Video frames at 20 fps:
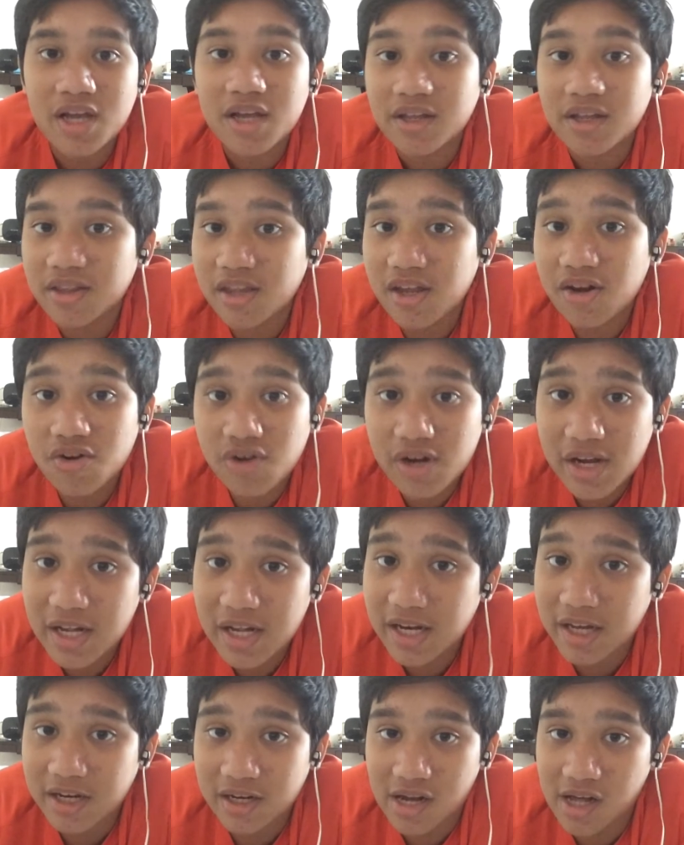They're
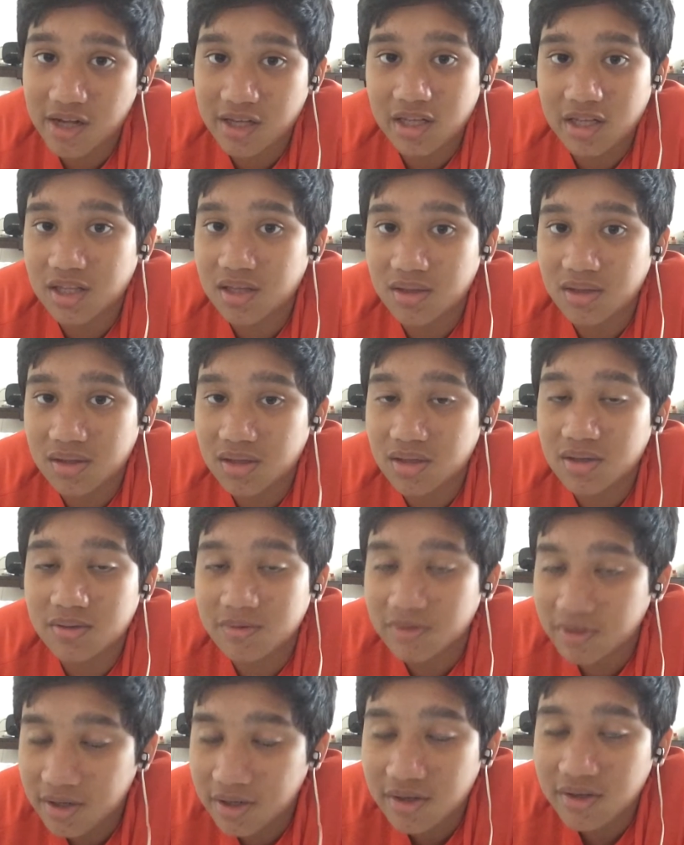really unlucky.
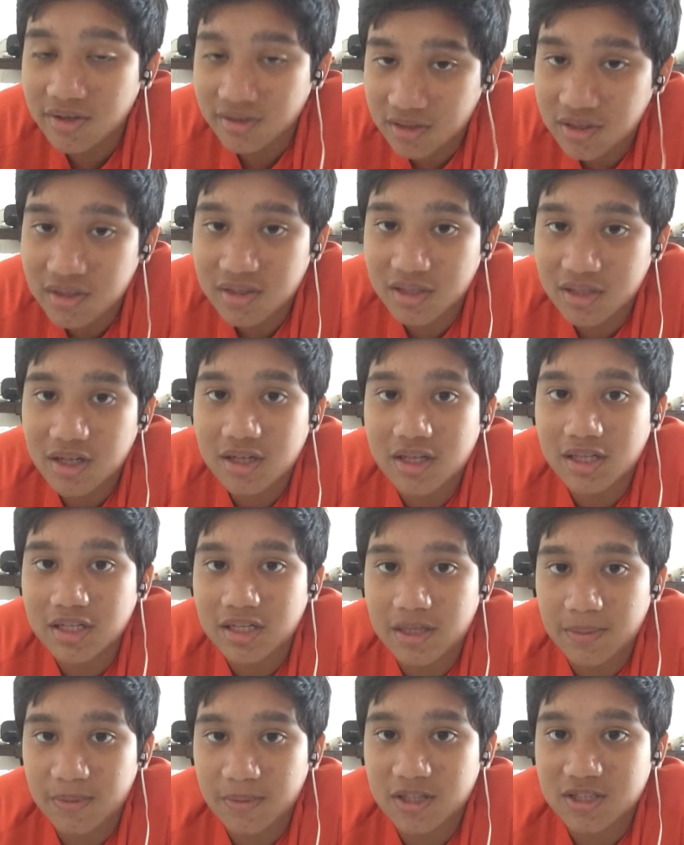They're an unlucky
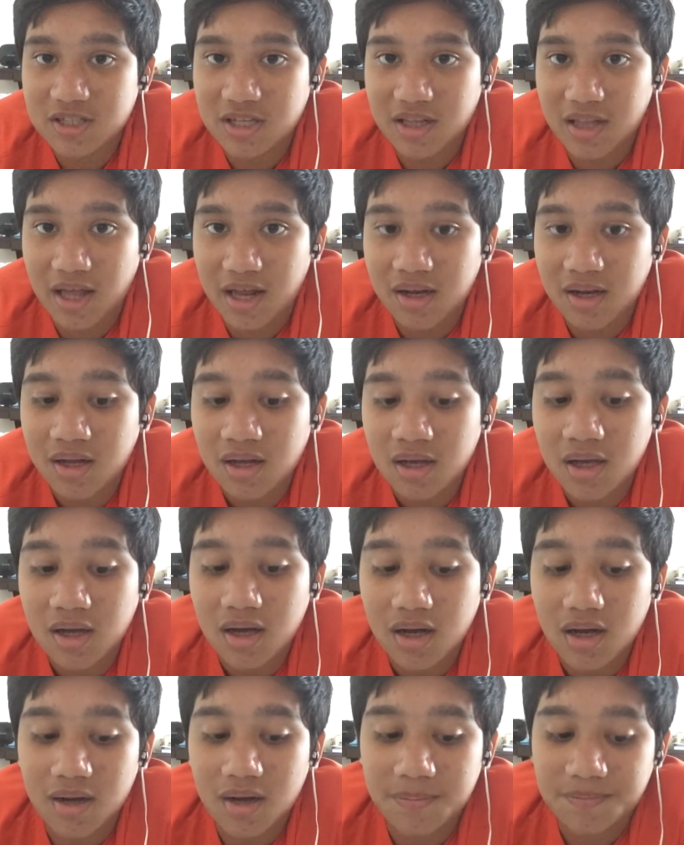team, I'll say that.
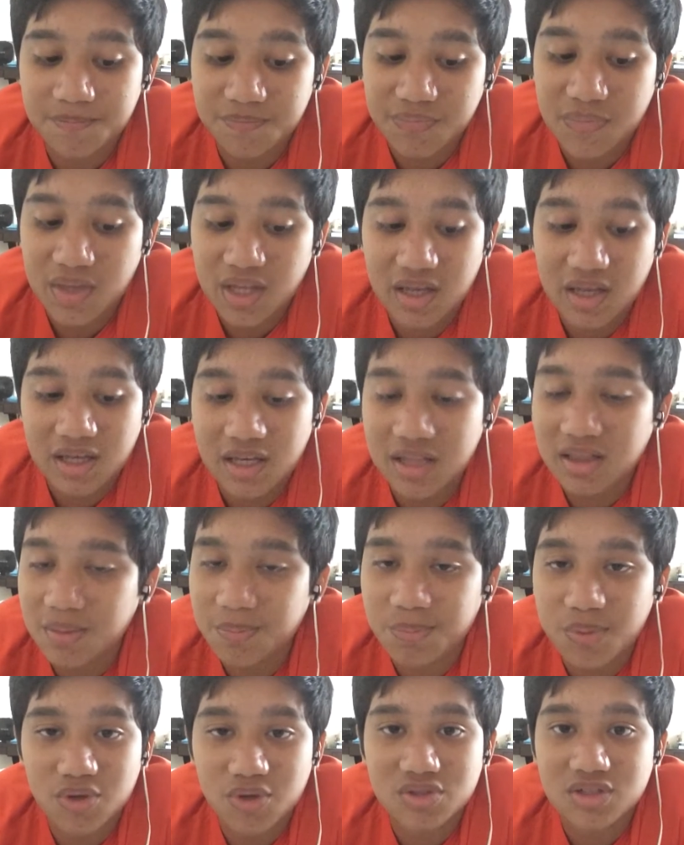They hit the
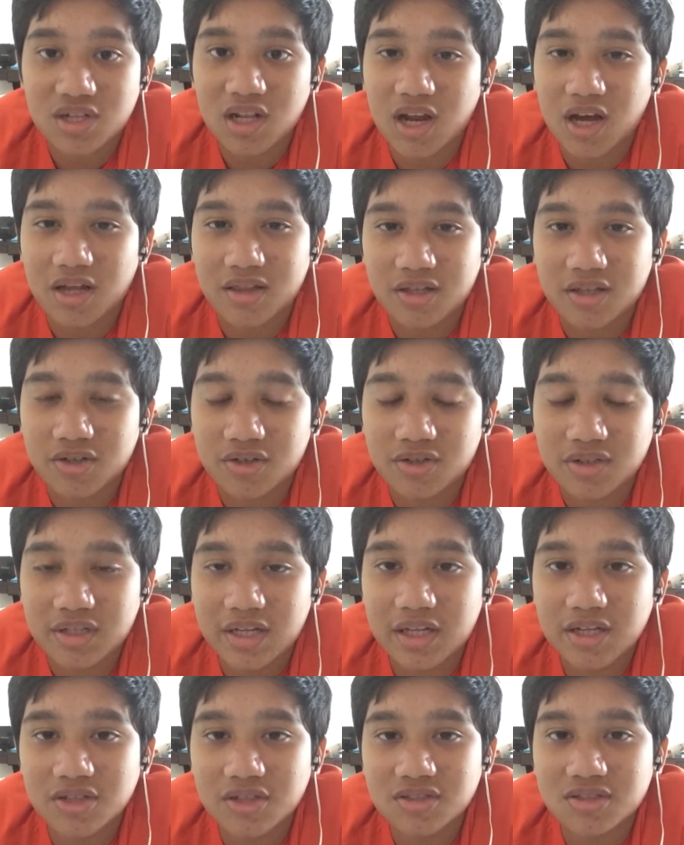post a lot.
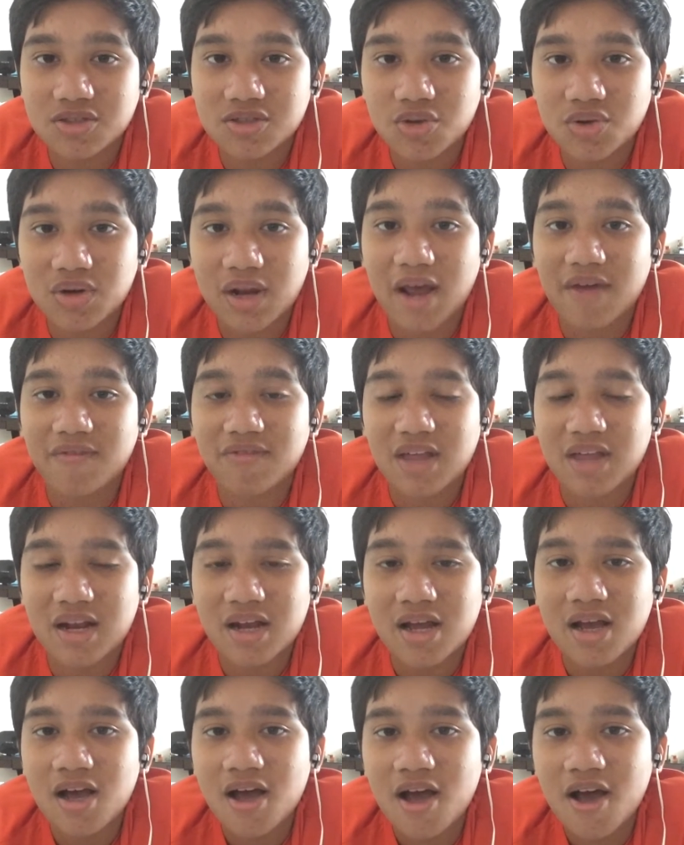They just don't have
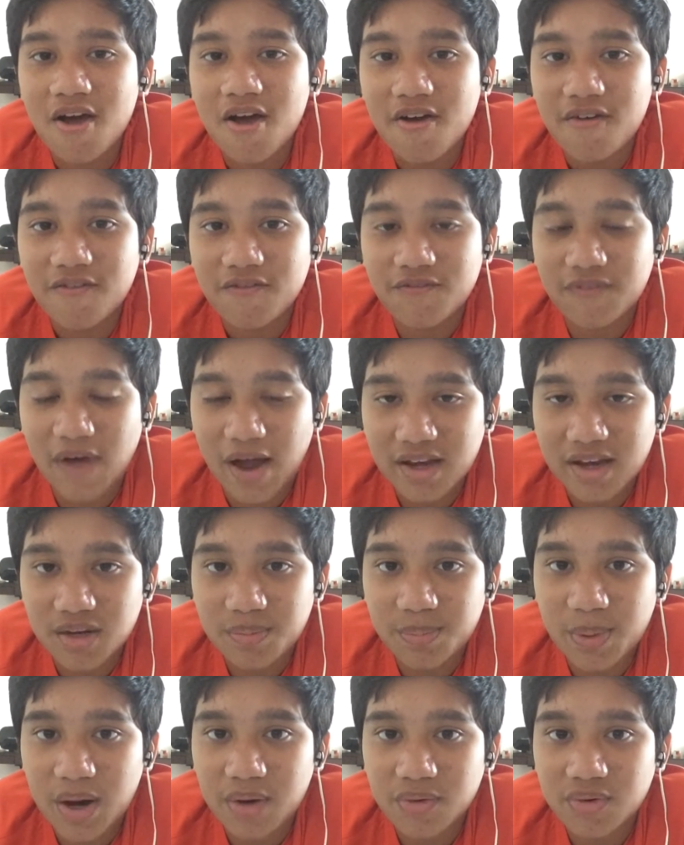that
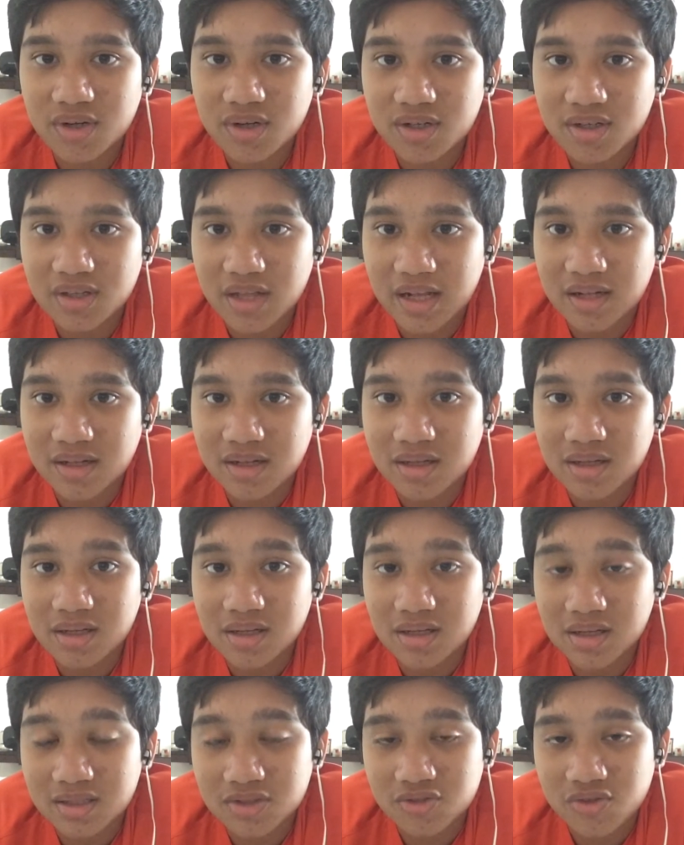firepower that
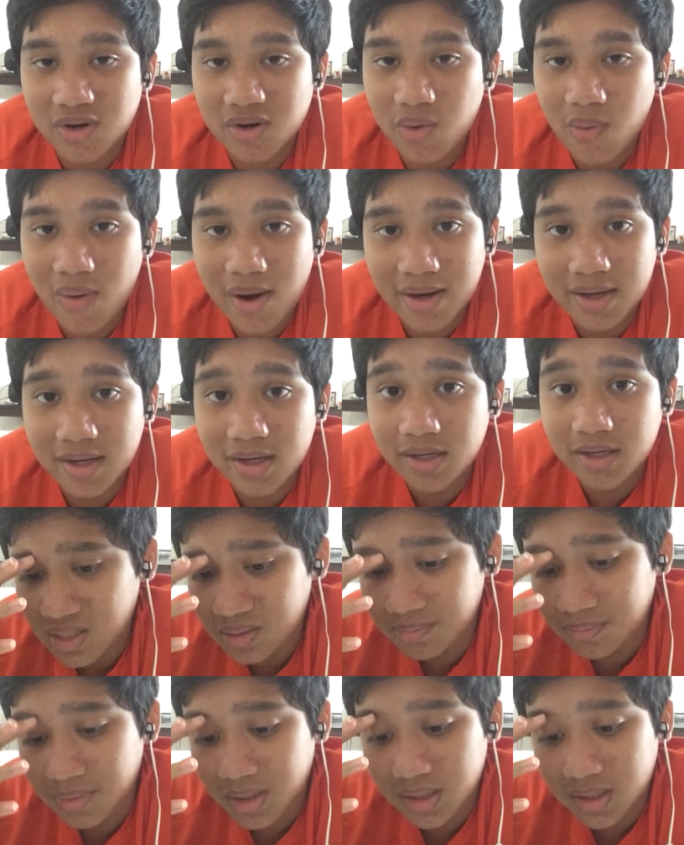is required,
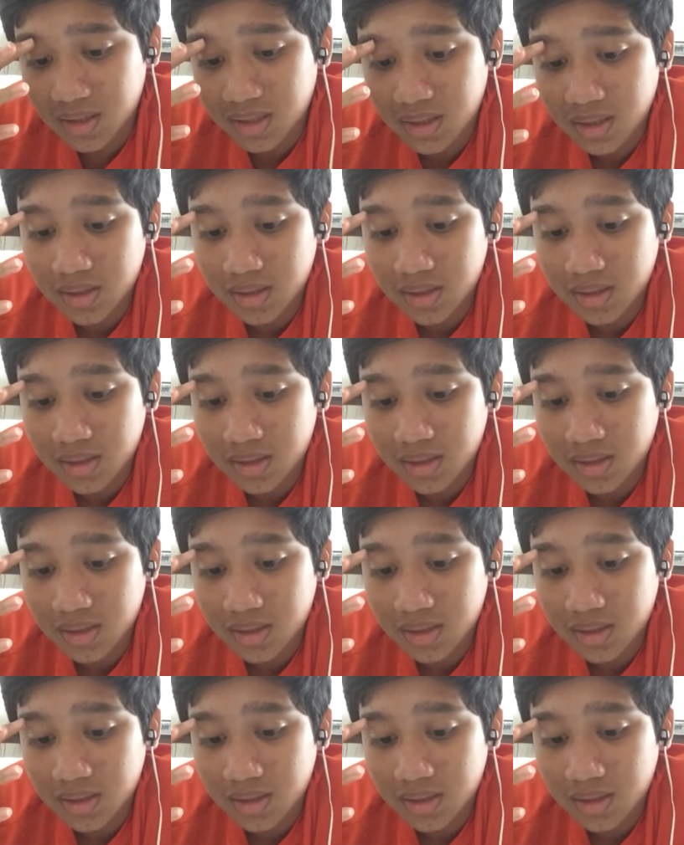but